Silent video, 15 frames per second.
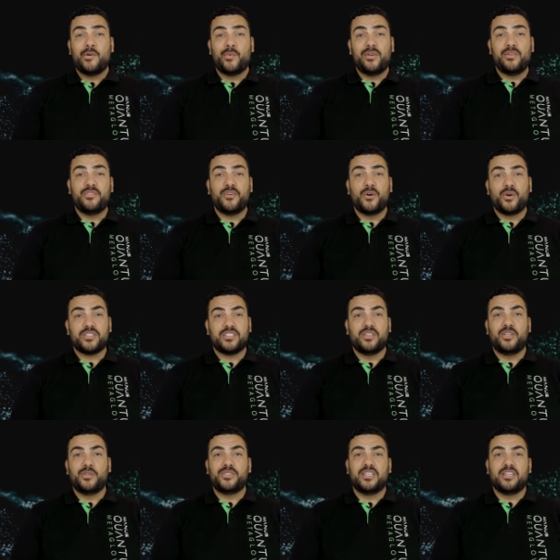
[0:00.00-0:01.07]
we will focus on
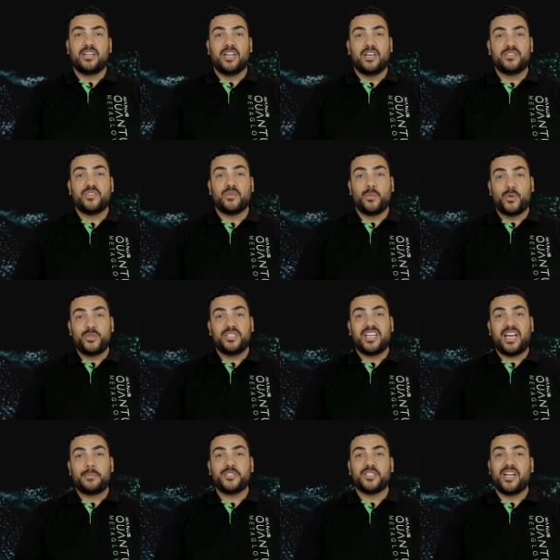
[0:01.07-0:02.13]
using the gloves for motion
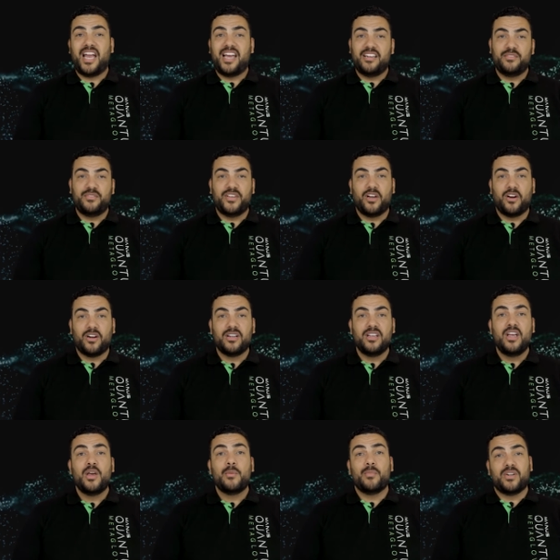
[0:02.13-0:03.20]
capture and in VR,
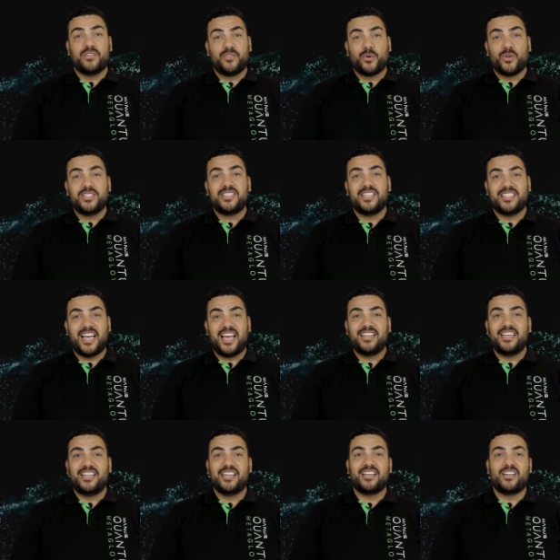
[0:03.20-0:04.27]
but of course, this hand
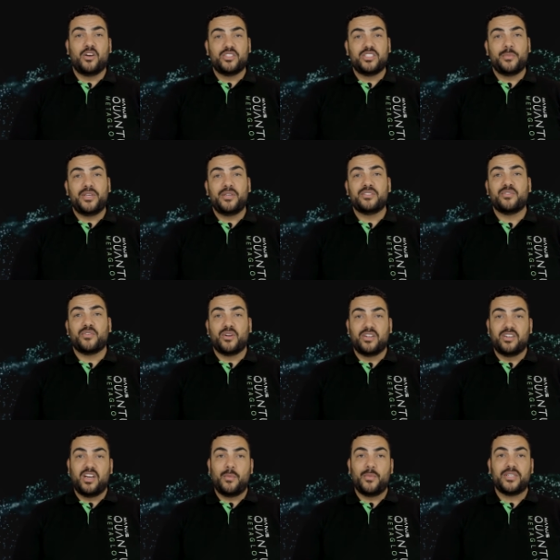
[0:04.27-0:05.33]
data can also be used for
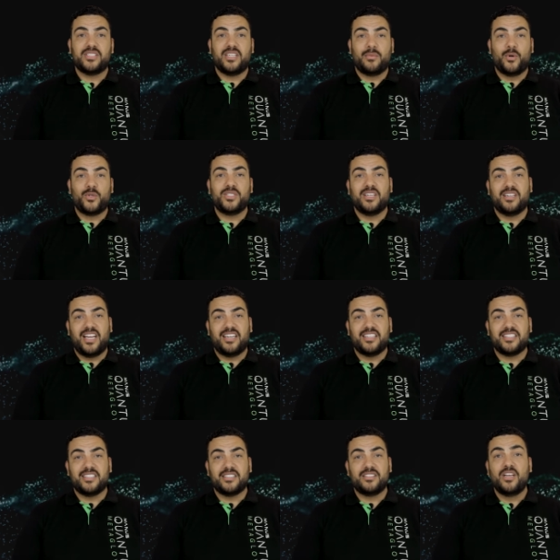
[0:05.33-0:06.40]
ergonomics and motion
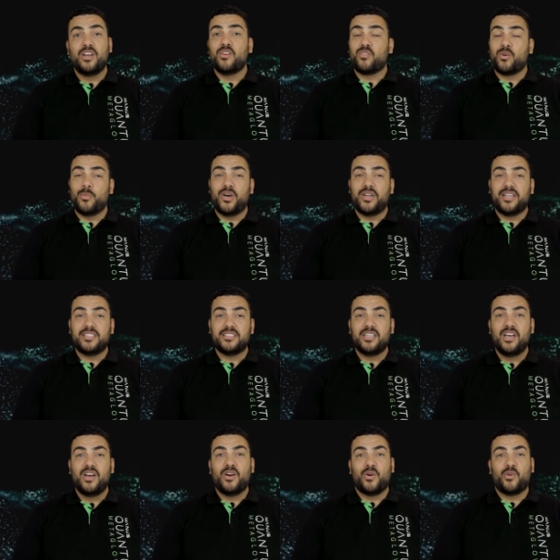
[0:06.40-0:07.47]
analysis, robotics,
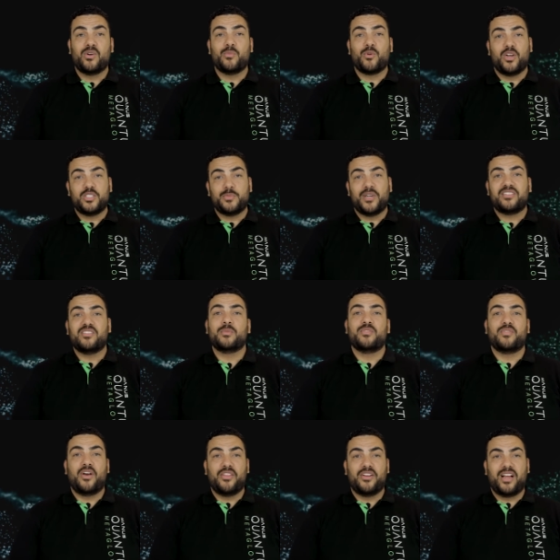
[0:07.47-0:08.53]
or a broad spectrum of
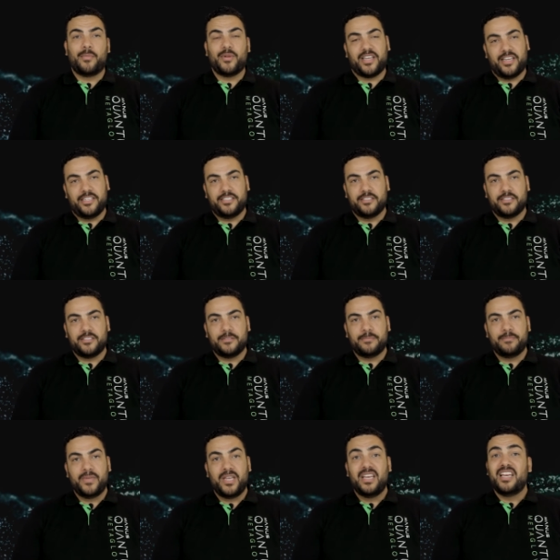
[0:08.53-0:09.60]
other applications.
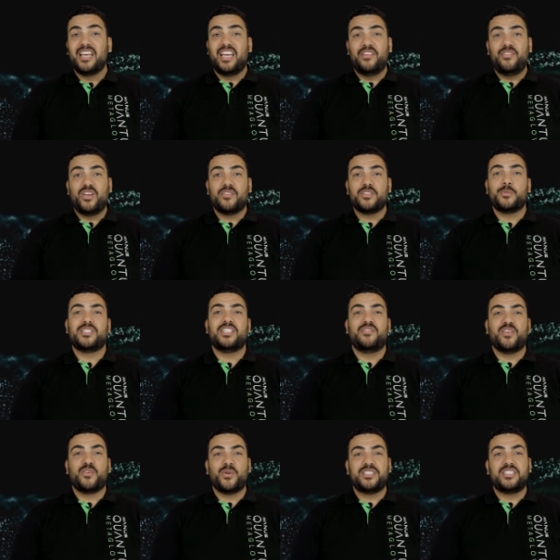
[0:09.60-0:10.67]
If you have specific
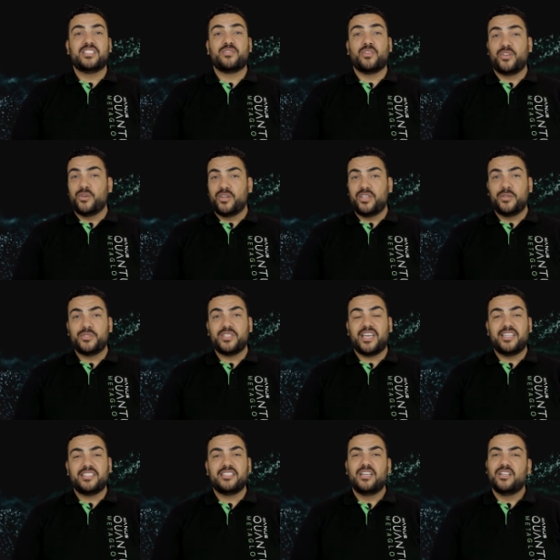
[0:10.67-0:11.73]
questions for your use
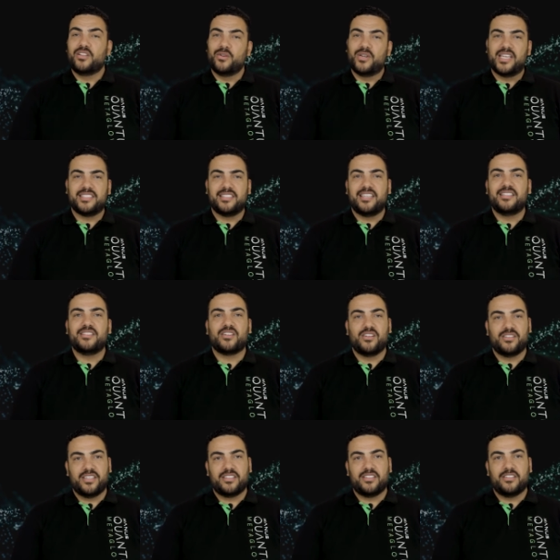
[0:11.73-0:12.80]
case, don't hesitate to
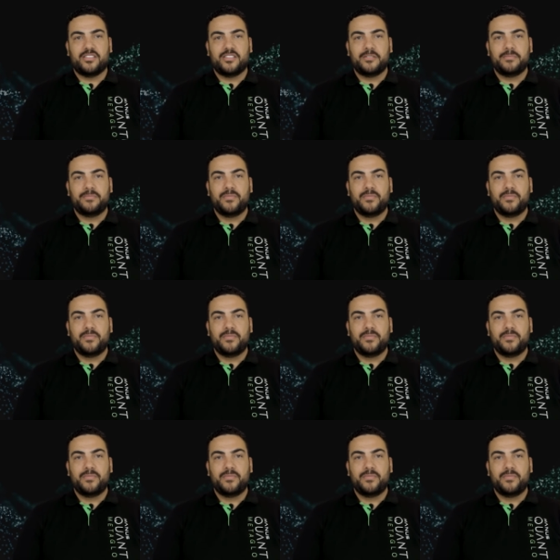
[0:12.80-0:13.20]
contact us.